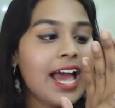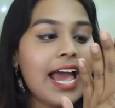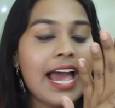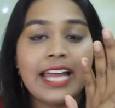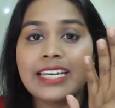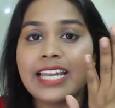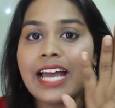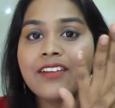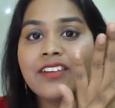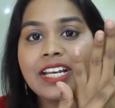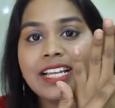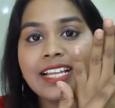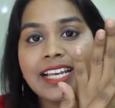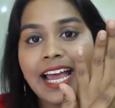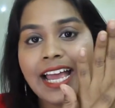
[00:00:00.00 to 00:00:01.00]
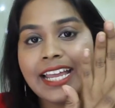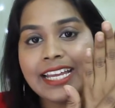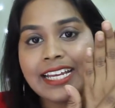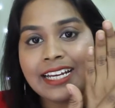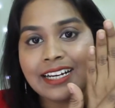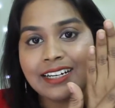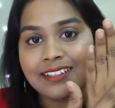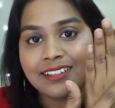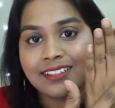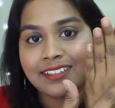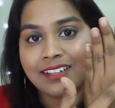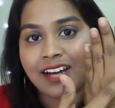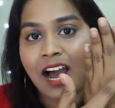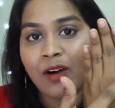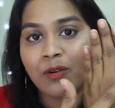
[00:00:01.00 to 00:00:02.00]
and I really like
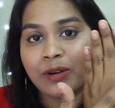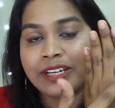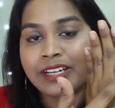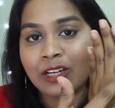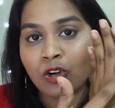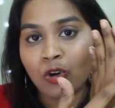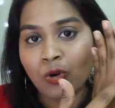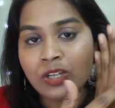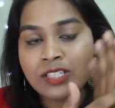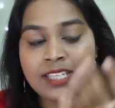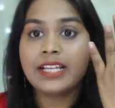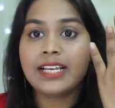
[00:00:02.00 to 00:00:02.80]
how it looks.